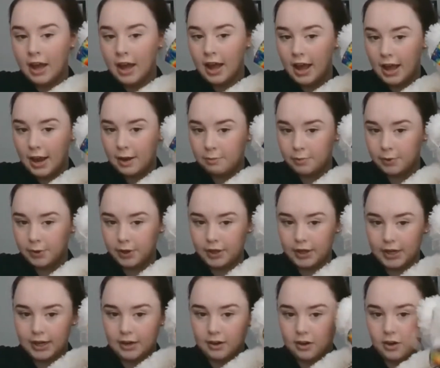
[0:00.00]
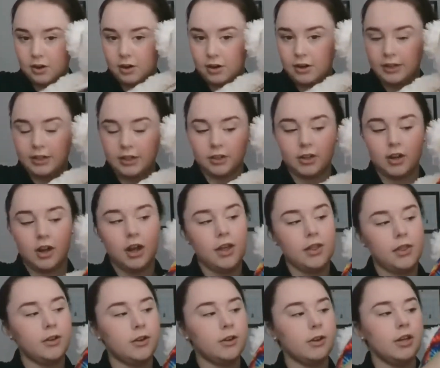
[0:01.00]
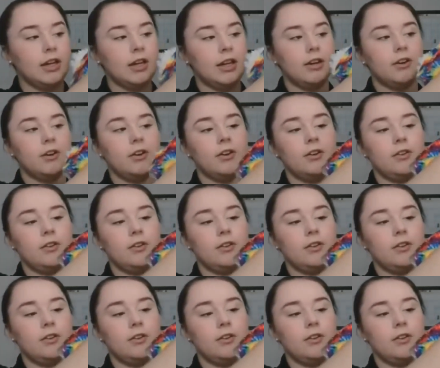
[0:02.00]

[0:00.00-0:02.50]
and put it on your other ear